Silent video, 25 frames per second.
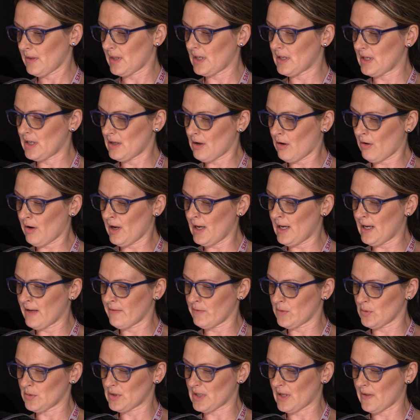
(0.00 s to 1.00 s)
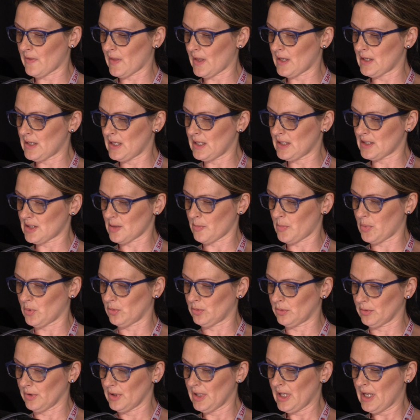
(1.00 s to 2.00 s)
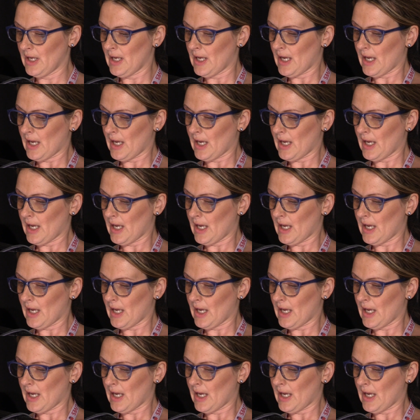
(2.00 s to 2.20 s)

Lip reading: They need higher levels and they need support.